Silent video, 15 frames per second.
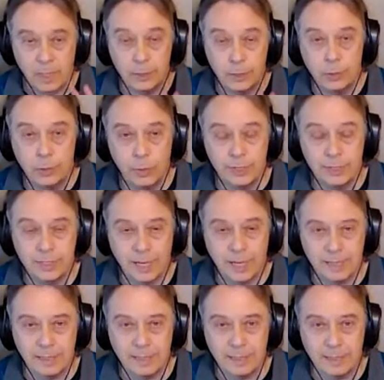2
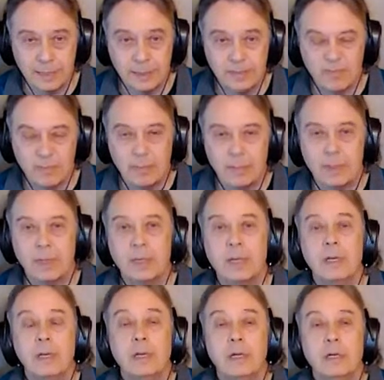Woodstock scenes.
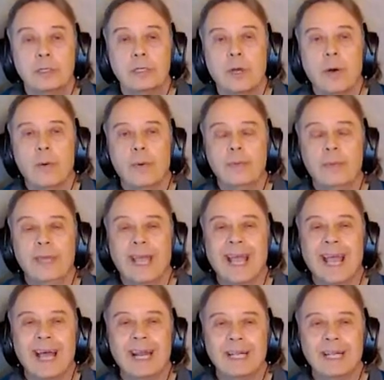So they